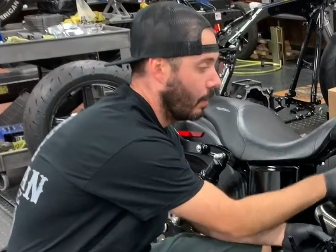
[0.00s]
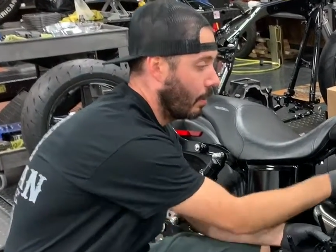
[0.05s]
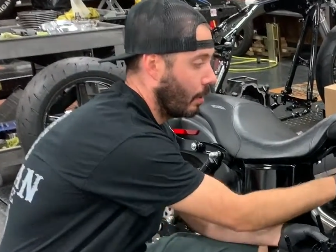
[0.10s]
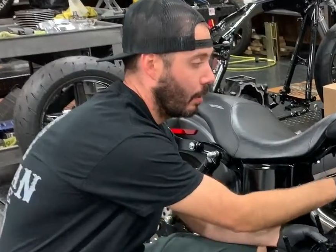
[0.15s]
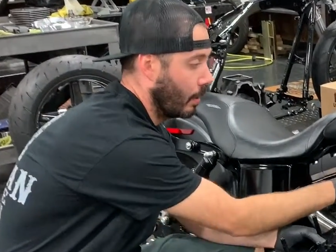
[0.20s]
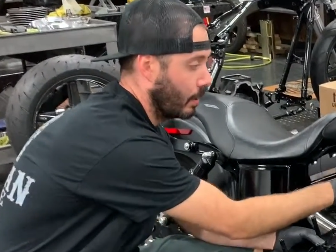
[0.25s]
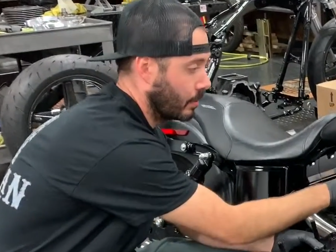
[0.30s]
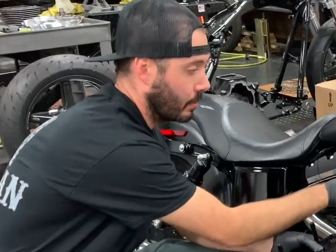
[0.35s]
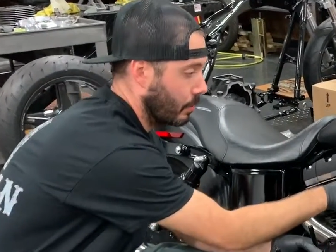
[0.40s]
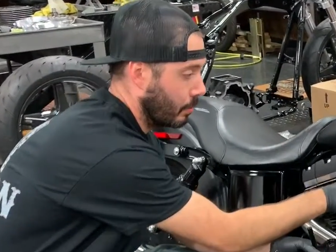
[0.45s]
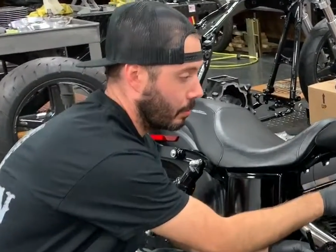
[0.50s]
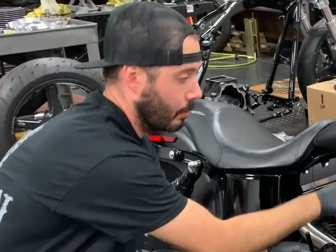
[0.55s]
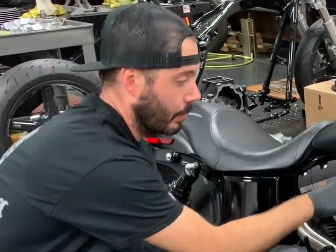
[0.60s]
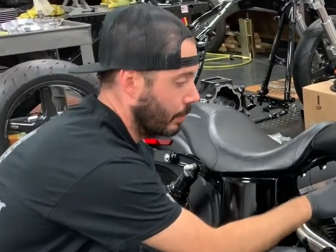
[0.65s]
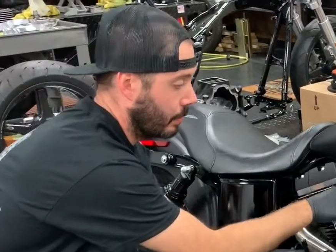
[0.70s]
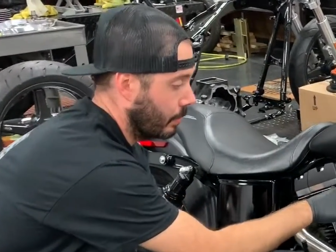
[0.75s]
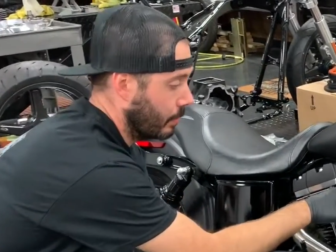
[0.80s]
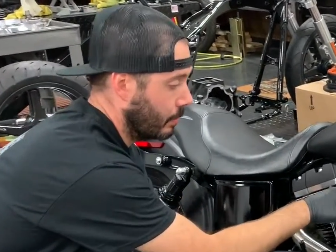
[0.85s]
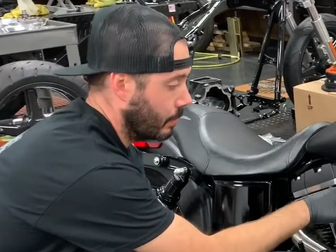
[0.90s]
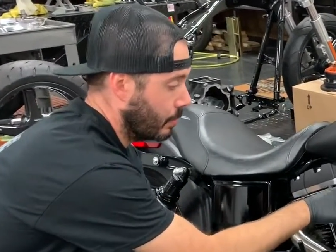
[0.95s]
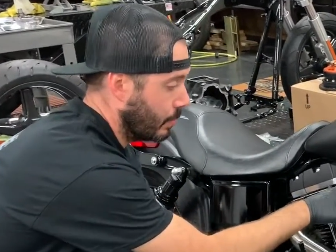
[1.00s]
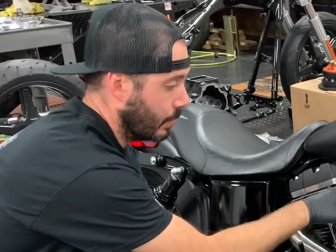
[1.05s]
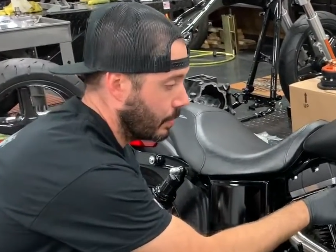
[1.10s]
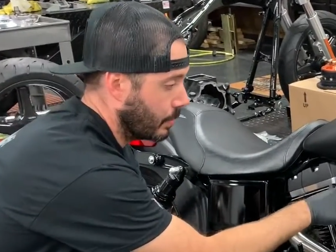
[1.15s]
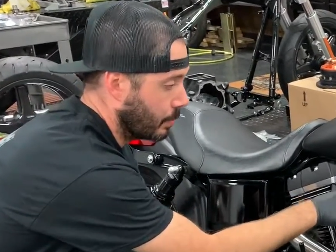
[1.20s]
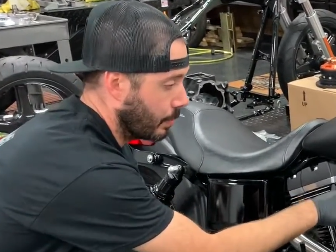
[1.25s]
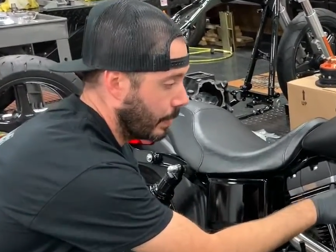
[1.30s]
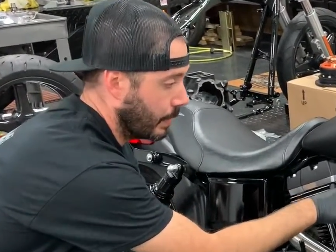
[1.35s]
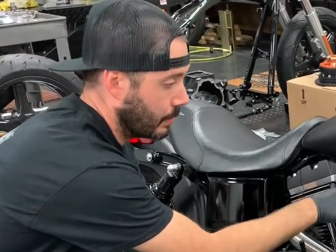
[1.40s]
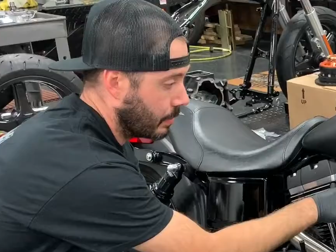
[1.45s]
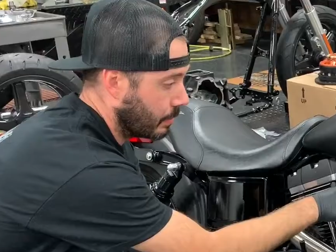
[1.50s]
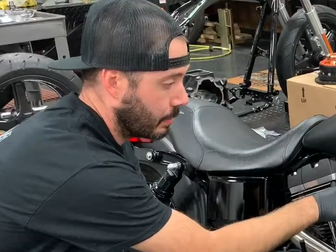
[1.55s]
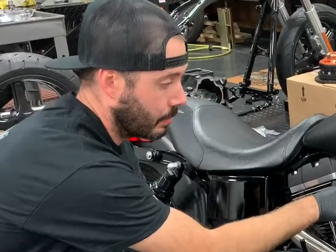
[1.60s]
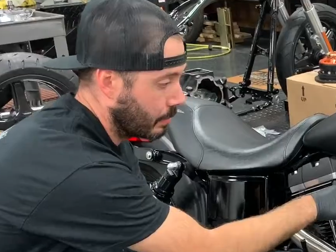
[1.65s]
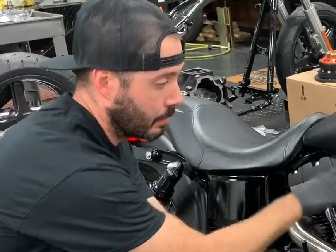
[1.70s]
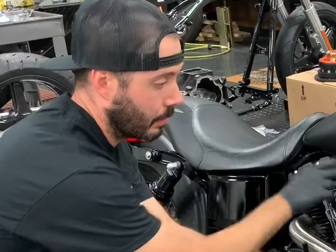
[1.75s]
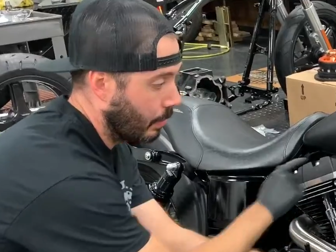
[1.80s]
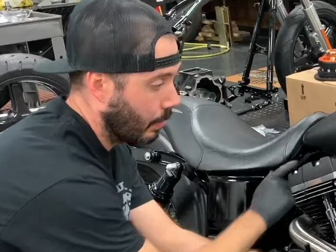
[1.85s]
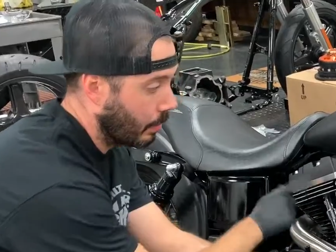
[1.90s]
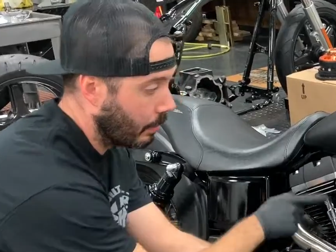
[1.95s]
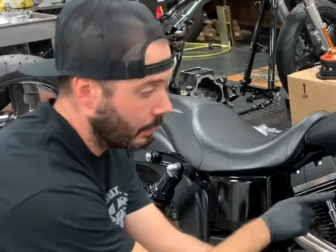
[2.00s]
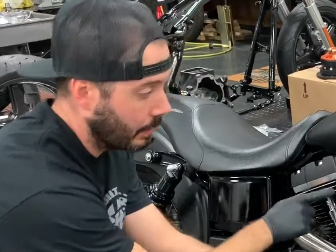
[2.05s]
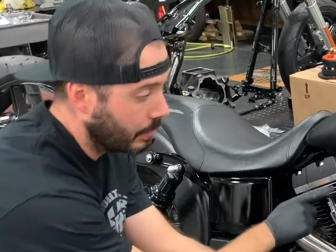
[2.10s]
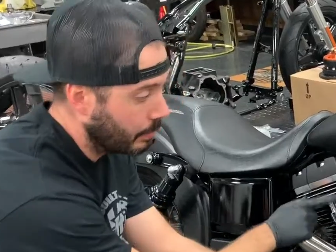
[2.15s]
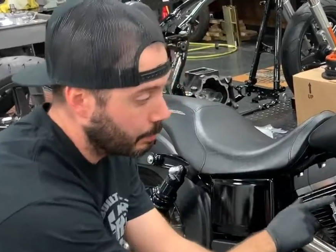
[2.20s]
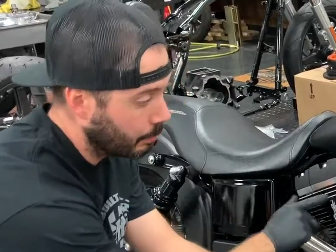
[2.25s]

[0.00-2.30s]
Our external breathers and spacers are in